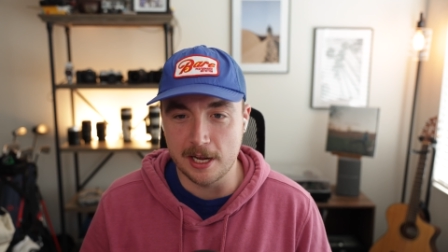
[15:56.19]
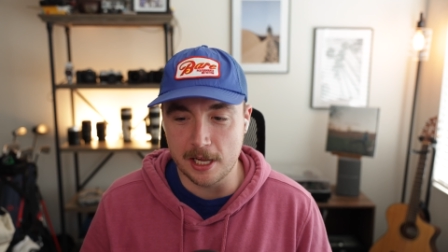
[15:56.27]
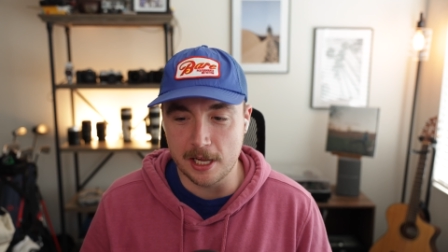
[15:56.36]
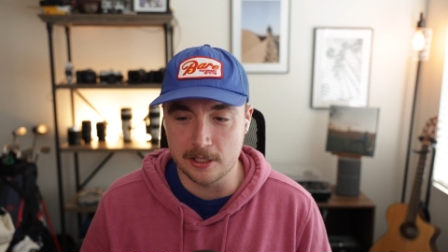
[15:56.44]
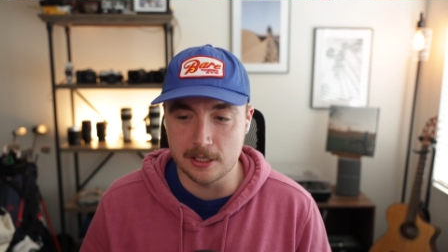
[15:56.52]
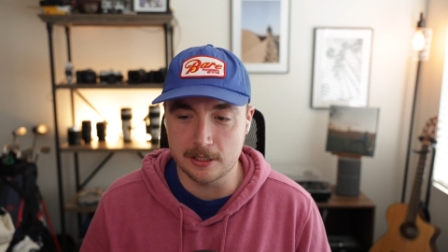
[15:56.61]
It
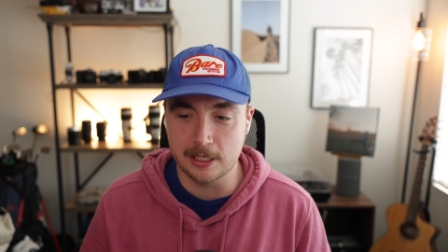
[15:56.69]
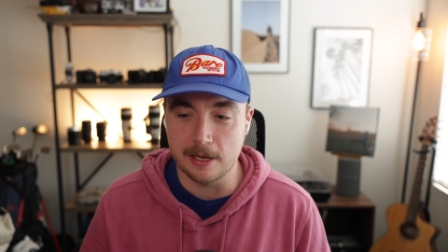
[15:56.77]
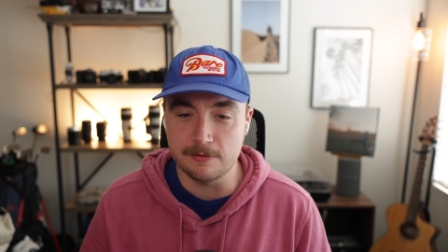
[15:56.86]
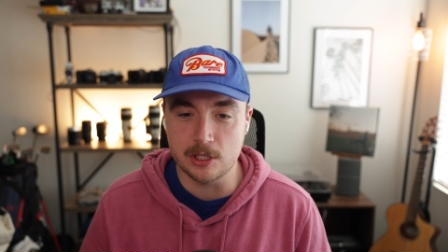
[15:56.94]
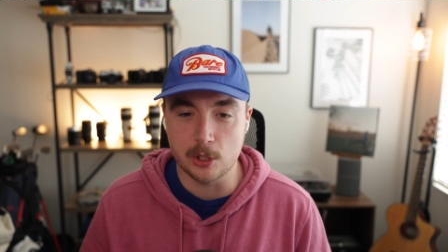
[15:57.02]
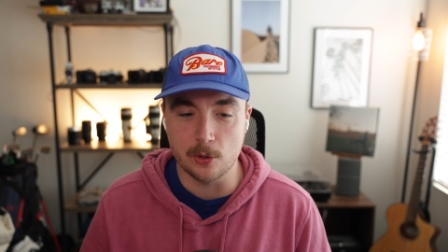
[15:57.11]
just
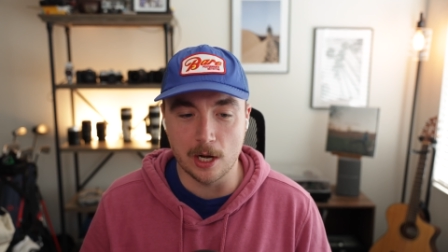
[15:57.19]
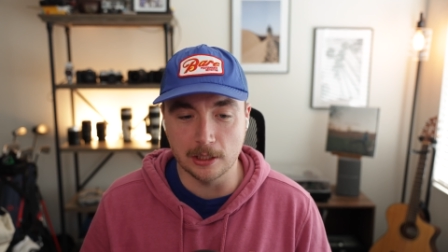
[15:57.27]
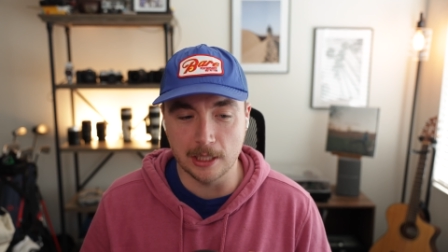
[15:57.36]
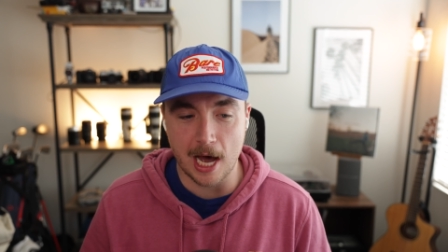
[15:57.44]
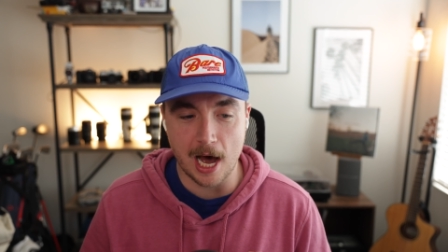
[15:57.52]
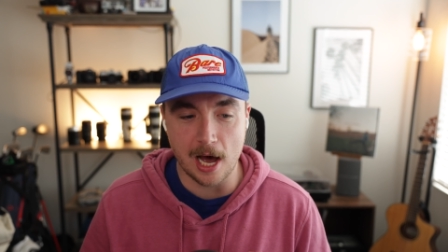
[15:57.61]
gives you a
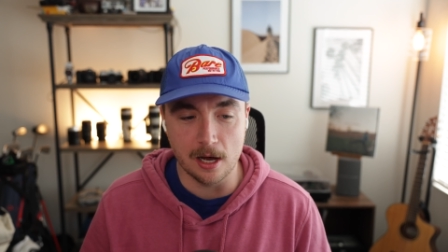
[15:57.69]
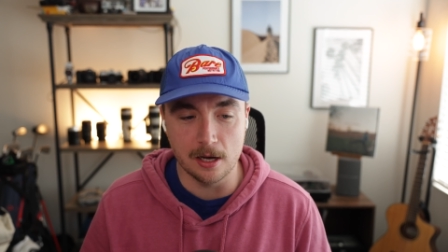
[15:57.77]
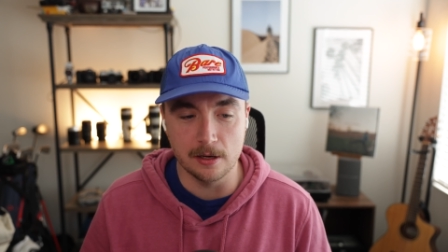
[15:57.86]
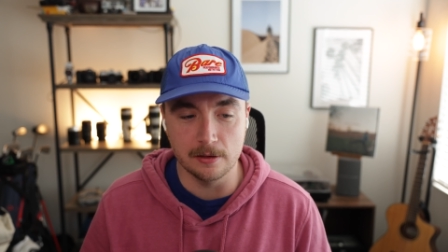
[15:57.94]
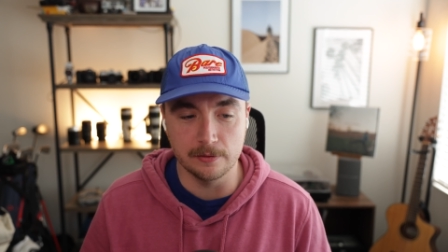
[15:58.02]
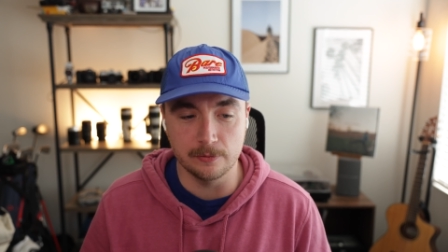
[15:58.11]
lot
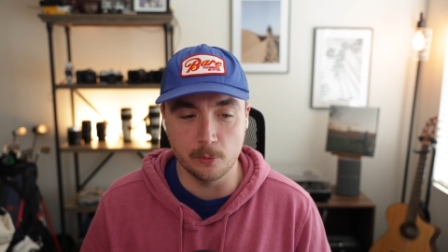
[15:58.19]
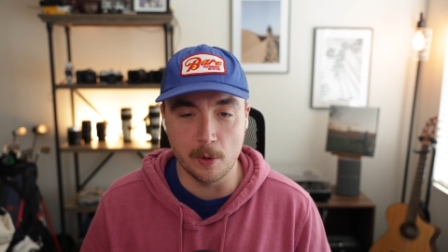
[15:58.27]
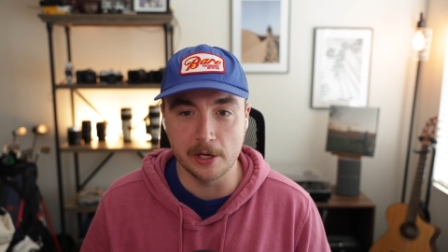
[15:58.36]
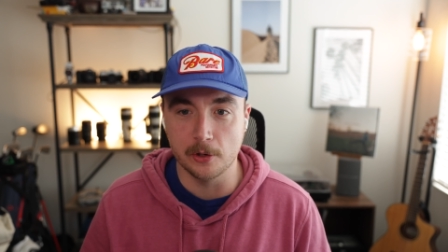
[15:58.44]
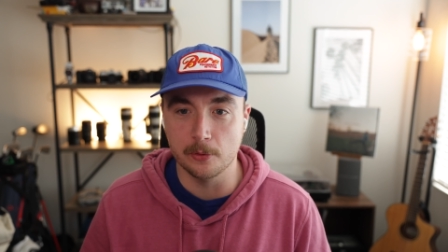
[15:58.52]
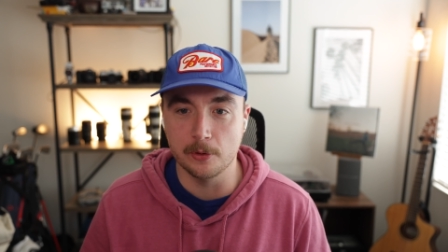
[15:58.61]
of
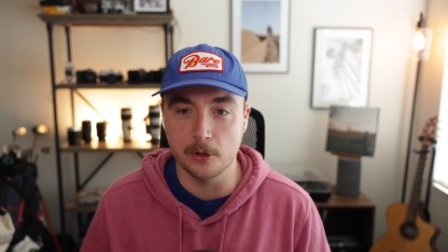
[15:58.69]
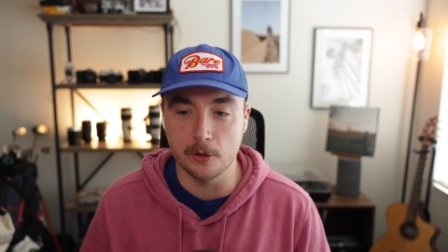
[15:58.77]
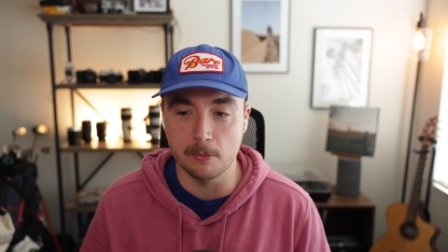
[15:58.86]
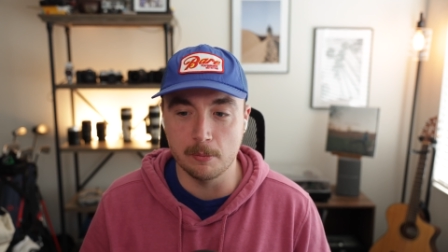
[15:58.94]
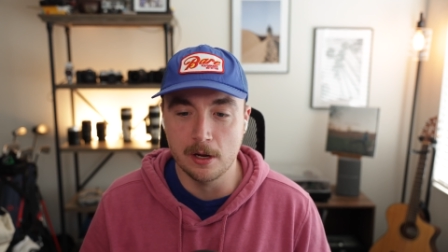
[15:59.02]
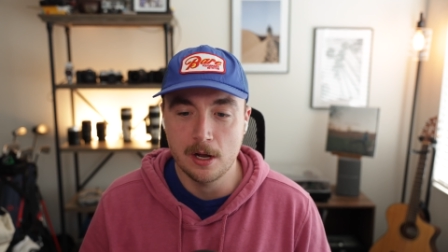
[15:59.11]
wiggle
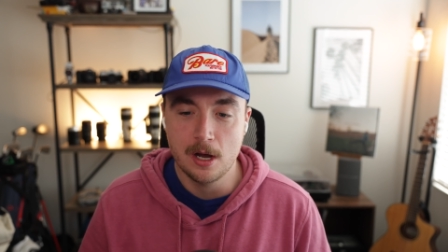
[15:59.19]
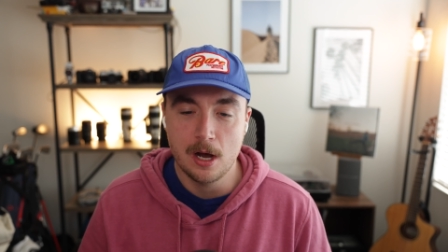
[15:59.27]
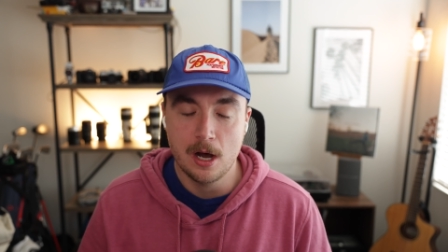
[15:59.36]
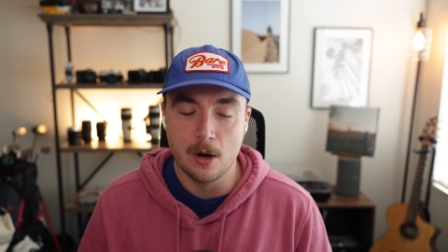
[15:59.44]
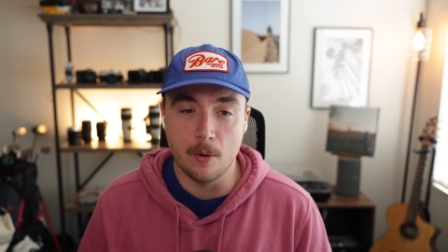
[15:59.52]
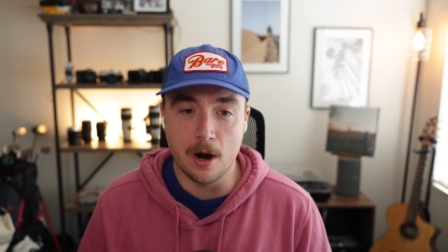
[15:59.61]
room
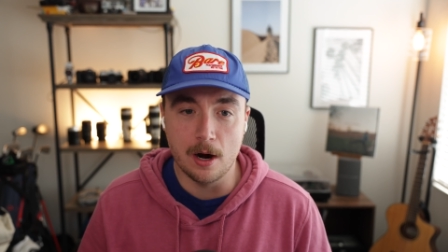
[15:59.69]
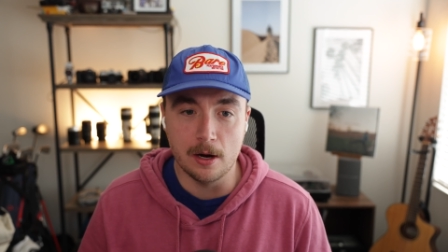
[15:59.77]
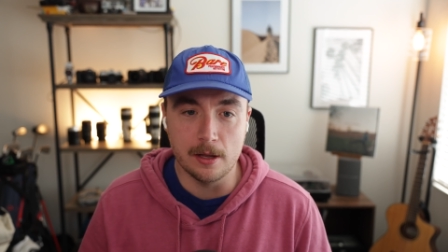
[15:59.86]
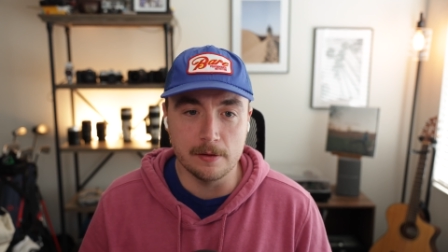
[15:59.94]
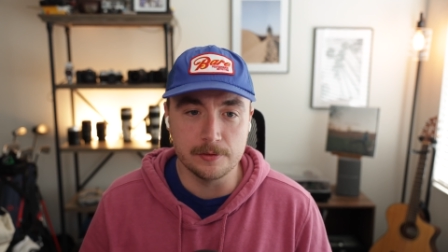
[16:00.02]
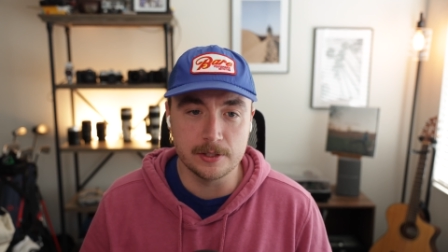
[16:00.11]
where
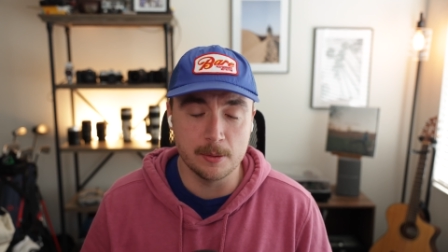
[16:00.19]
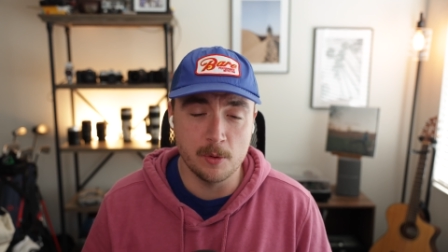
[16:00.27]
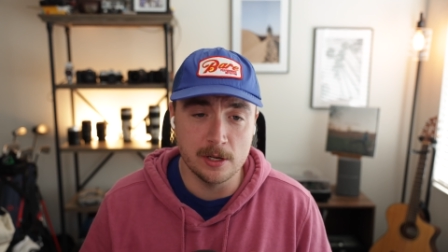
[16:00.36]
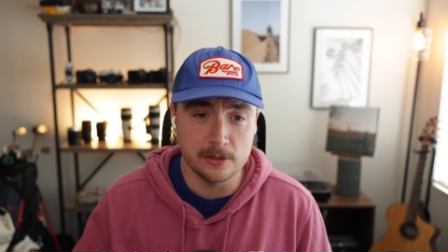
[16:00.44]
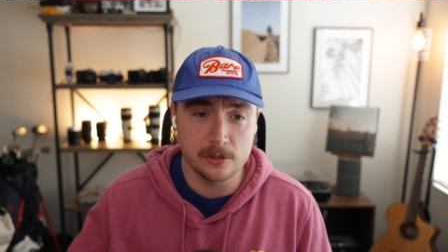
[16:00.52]
if someone's